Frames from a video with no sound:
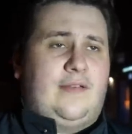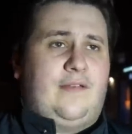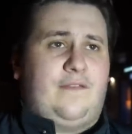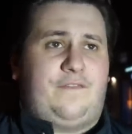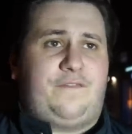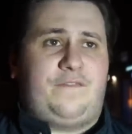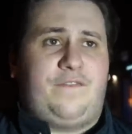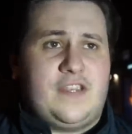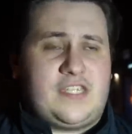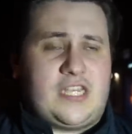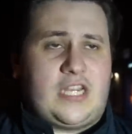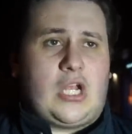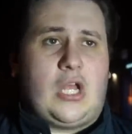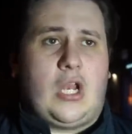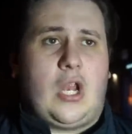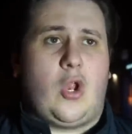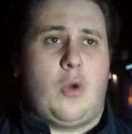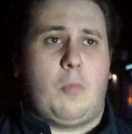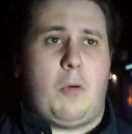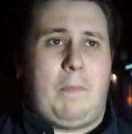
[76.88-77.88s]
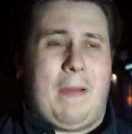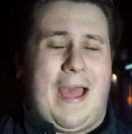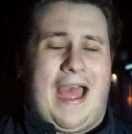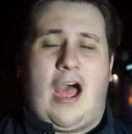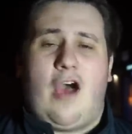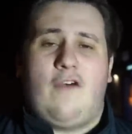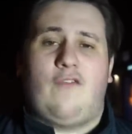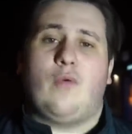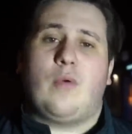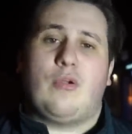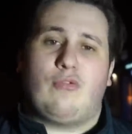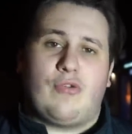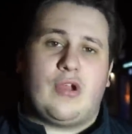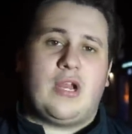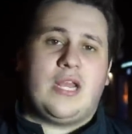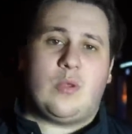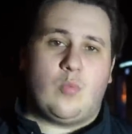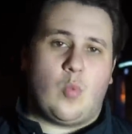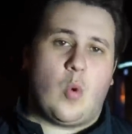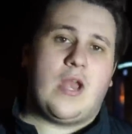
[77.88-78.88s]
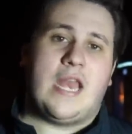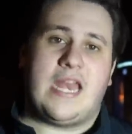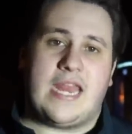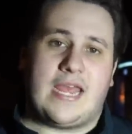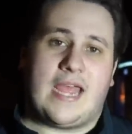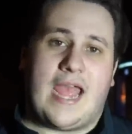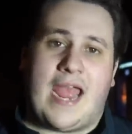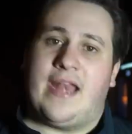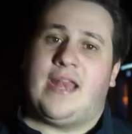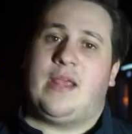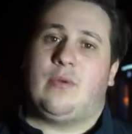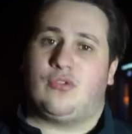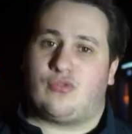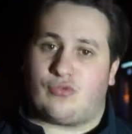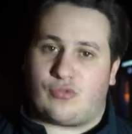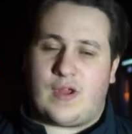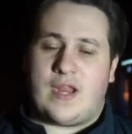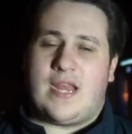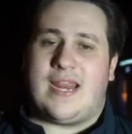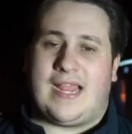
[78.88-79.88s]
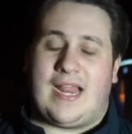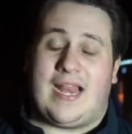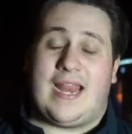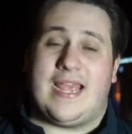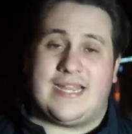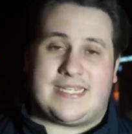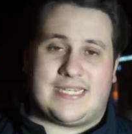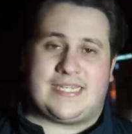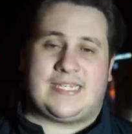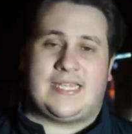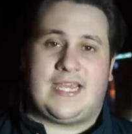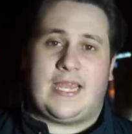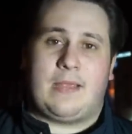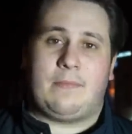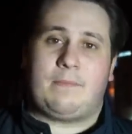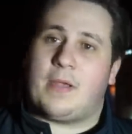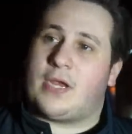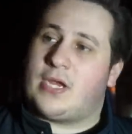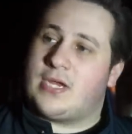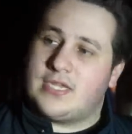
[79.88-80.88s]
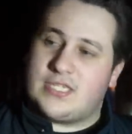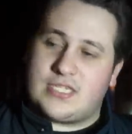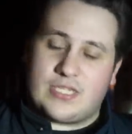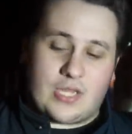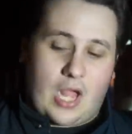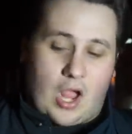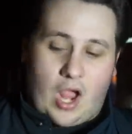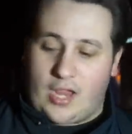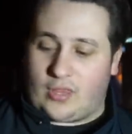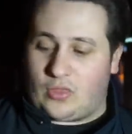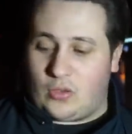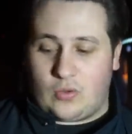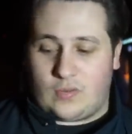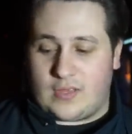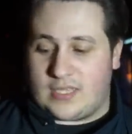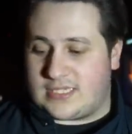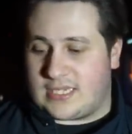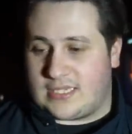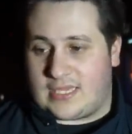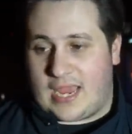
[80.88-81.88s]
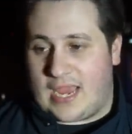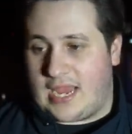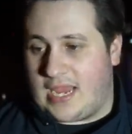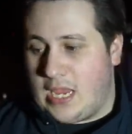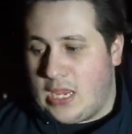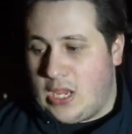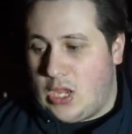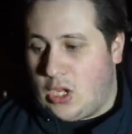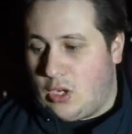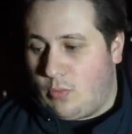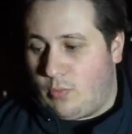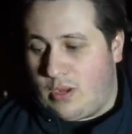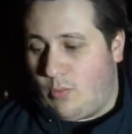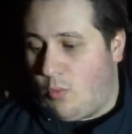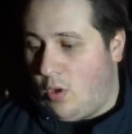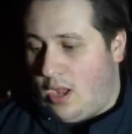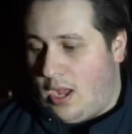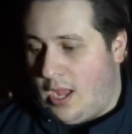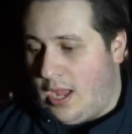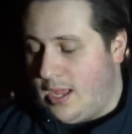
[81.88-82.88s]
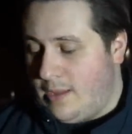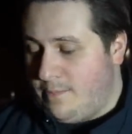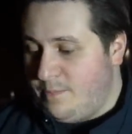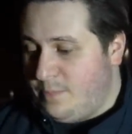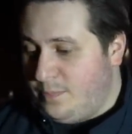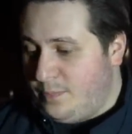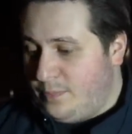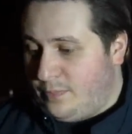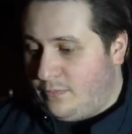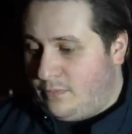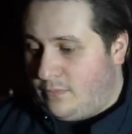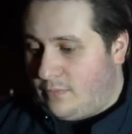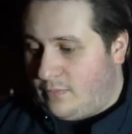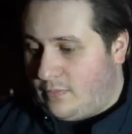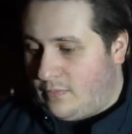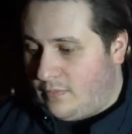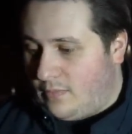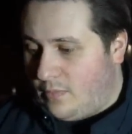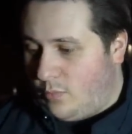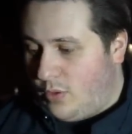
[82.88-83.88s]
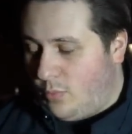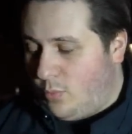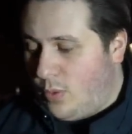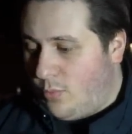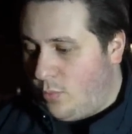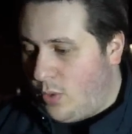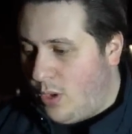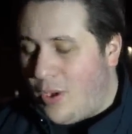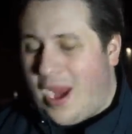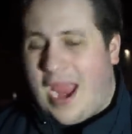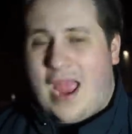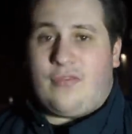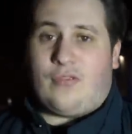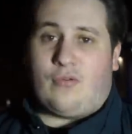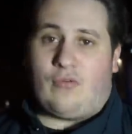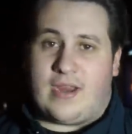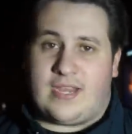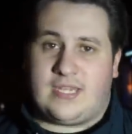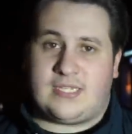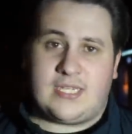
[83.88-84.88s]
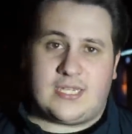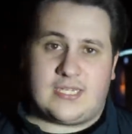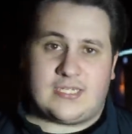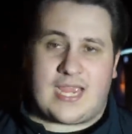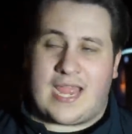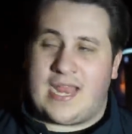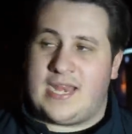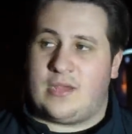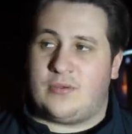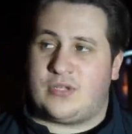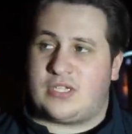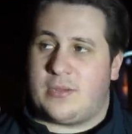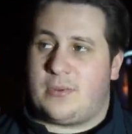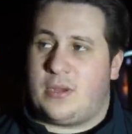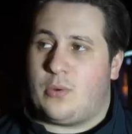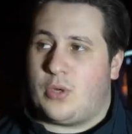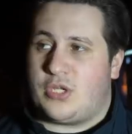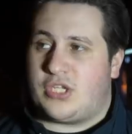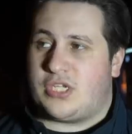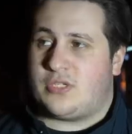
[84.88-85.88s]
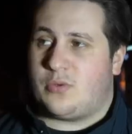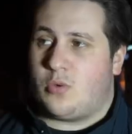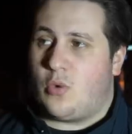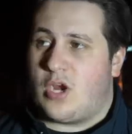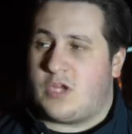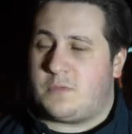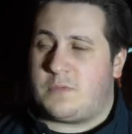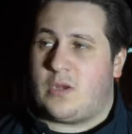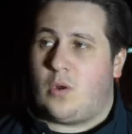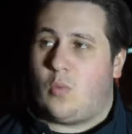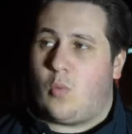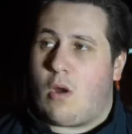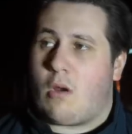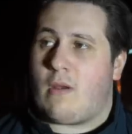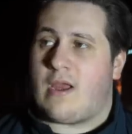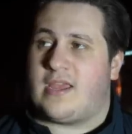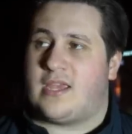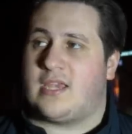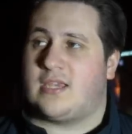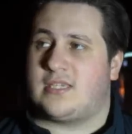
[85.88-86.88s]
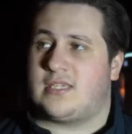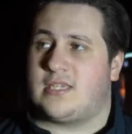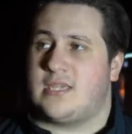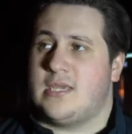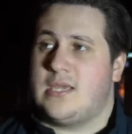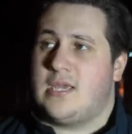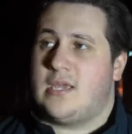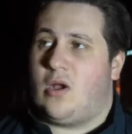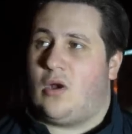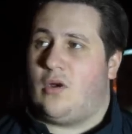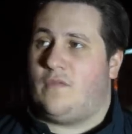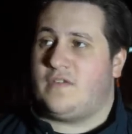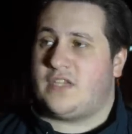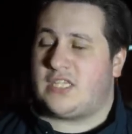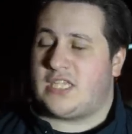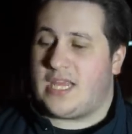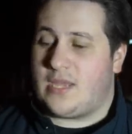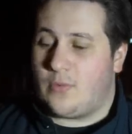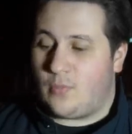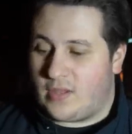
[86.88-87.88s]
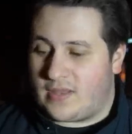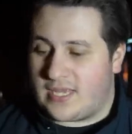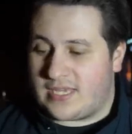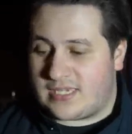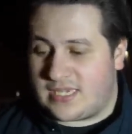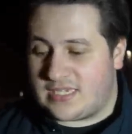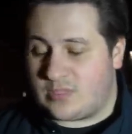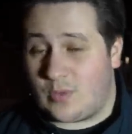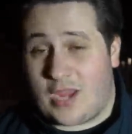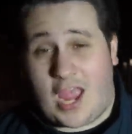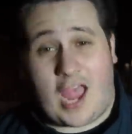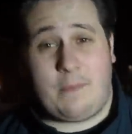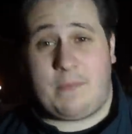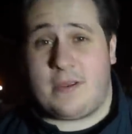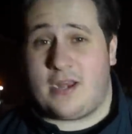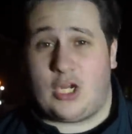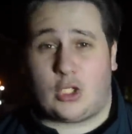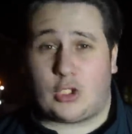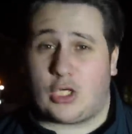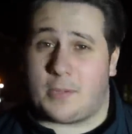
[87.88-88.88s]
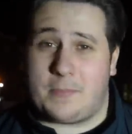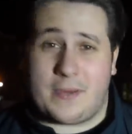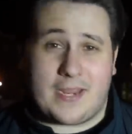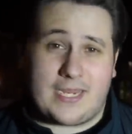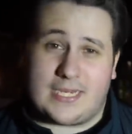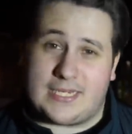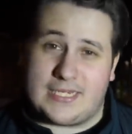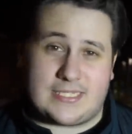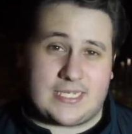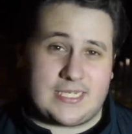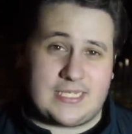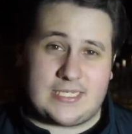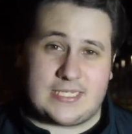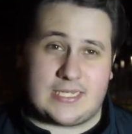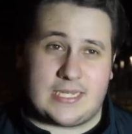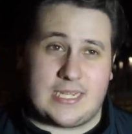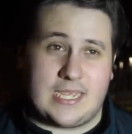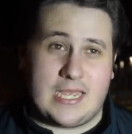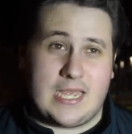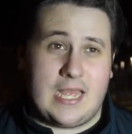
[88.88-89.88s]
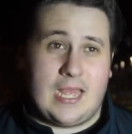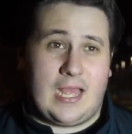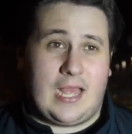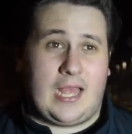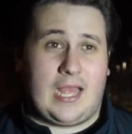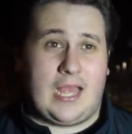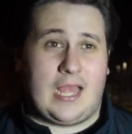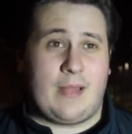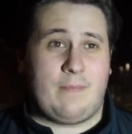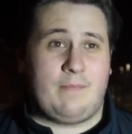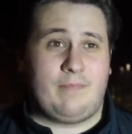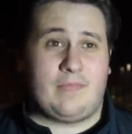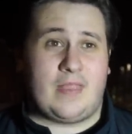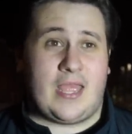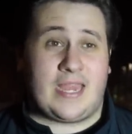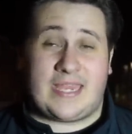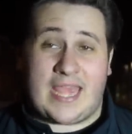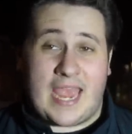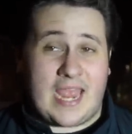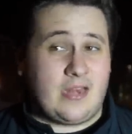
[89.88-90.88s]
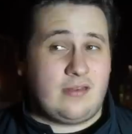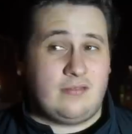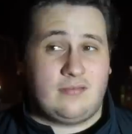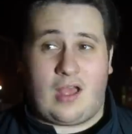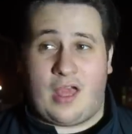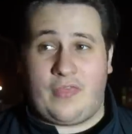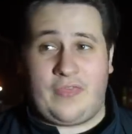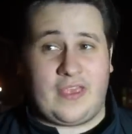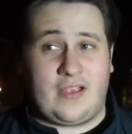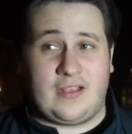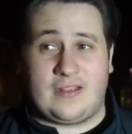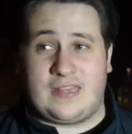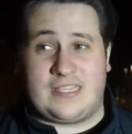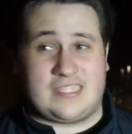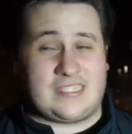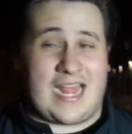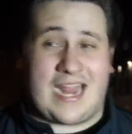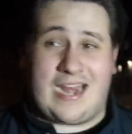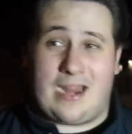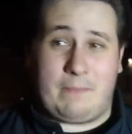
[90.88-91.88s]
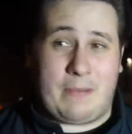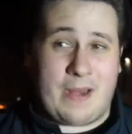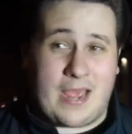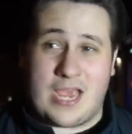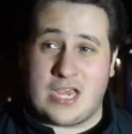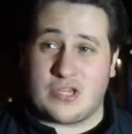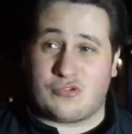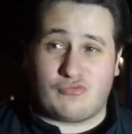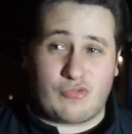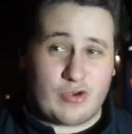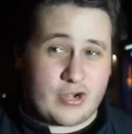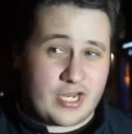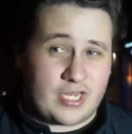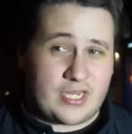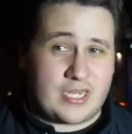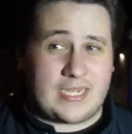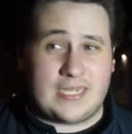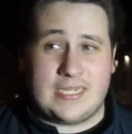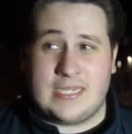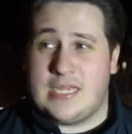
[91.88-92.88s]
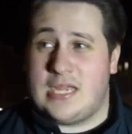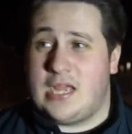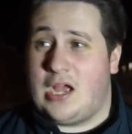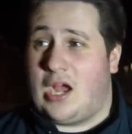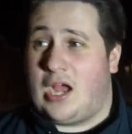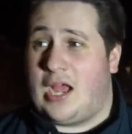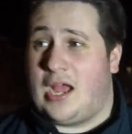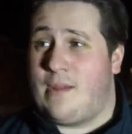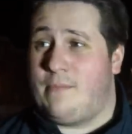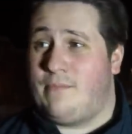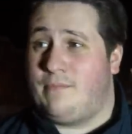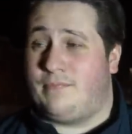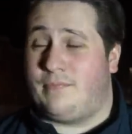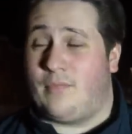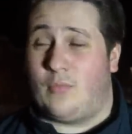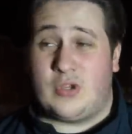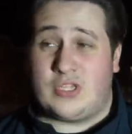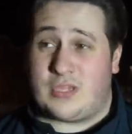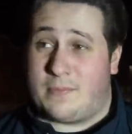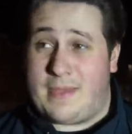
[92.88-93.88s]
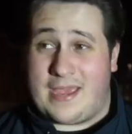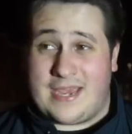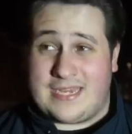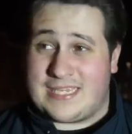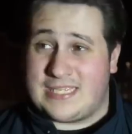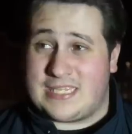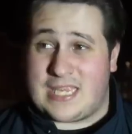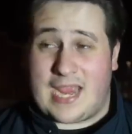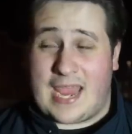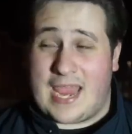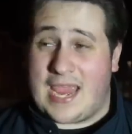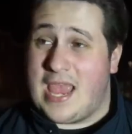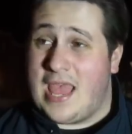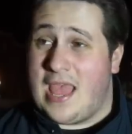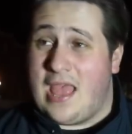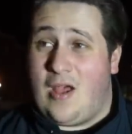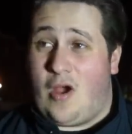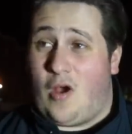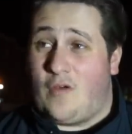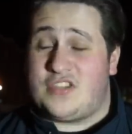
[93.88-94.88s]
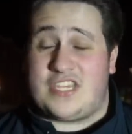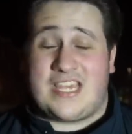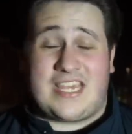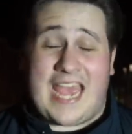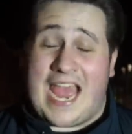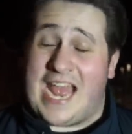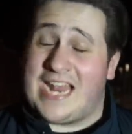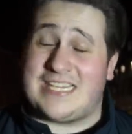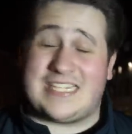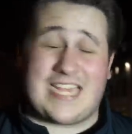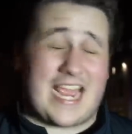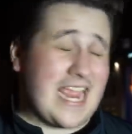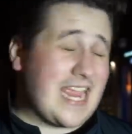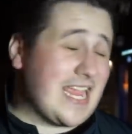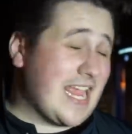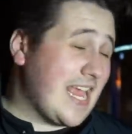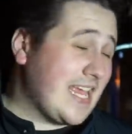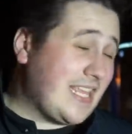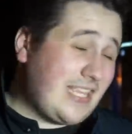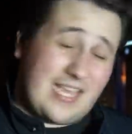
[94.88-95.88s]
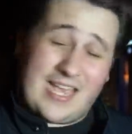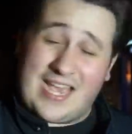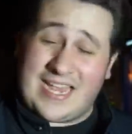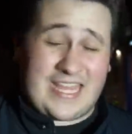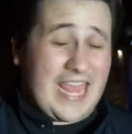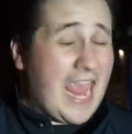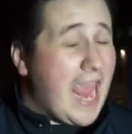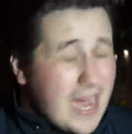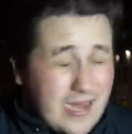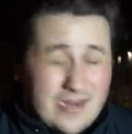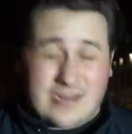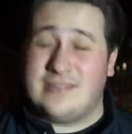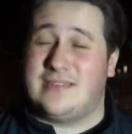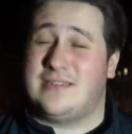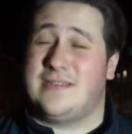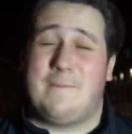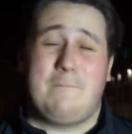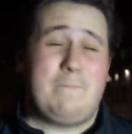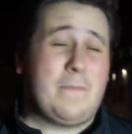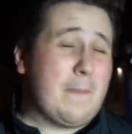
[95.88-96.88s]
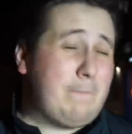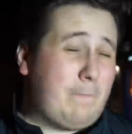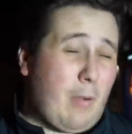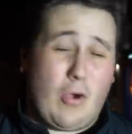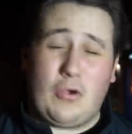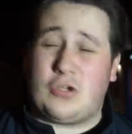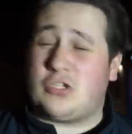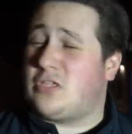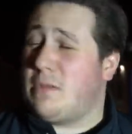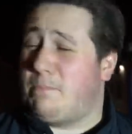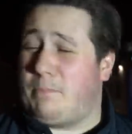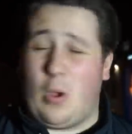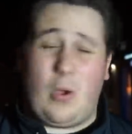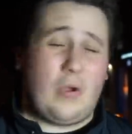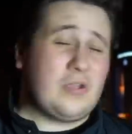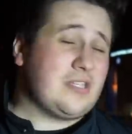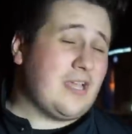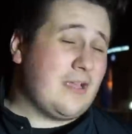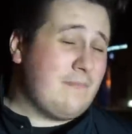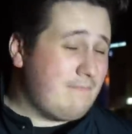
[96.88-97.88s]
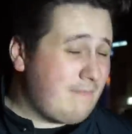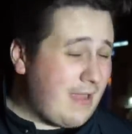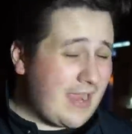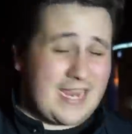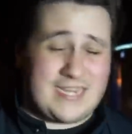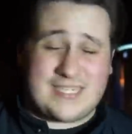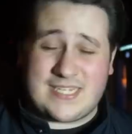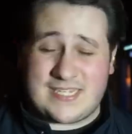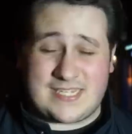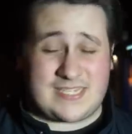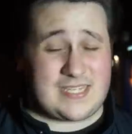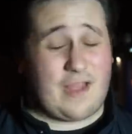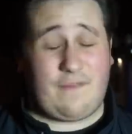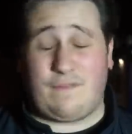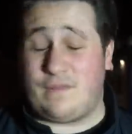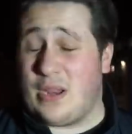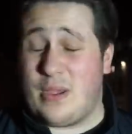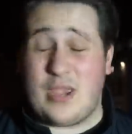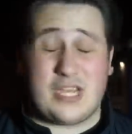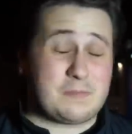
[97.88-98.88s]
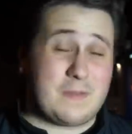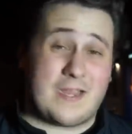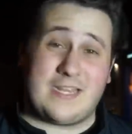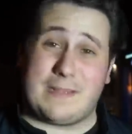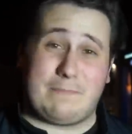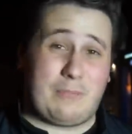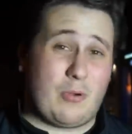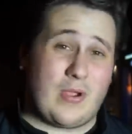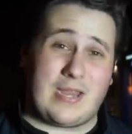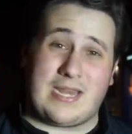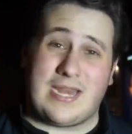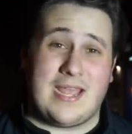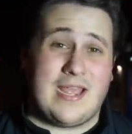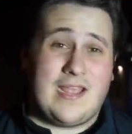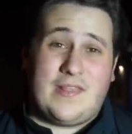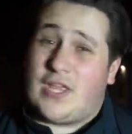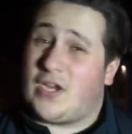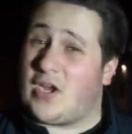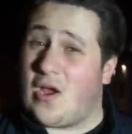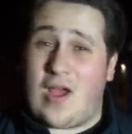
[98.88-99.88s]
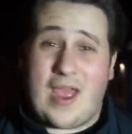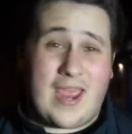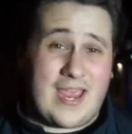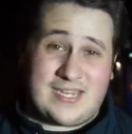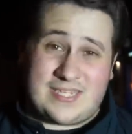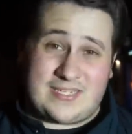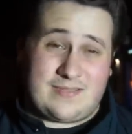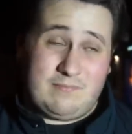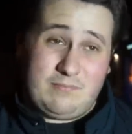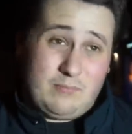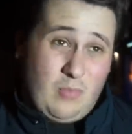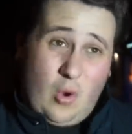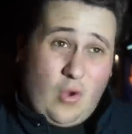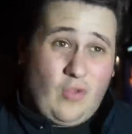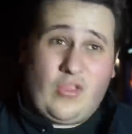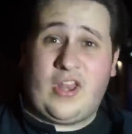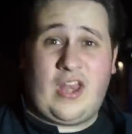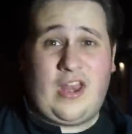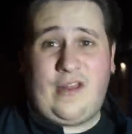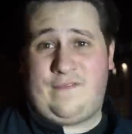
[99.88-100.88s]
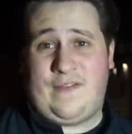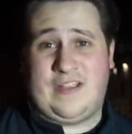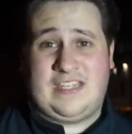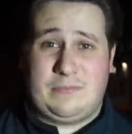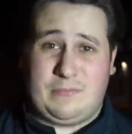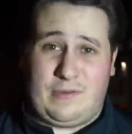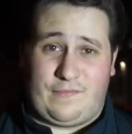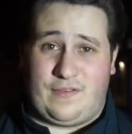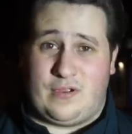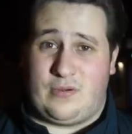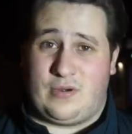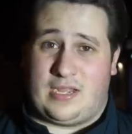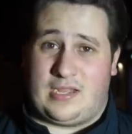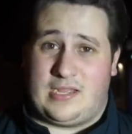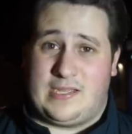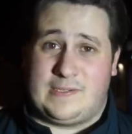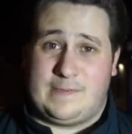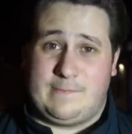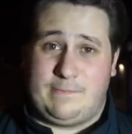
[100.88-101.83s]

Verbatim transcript: physical, a lot more powerful. We really wanted it, and it was really clear to see, because I thought that today we were we, we, we were at the races, and it was something which has always been a worry, because obviously we, this season we have been incredibly inconsistent. Um, again, I think stand-up players, Rudiger um, was amazing today. Obviously Kante, again, box to box, amazing stuff. Lewis made the point, the guy is more than a defensive midfielder.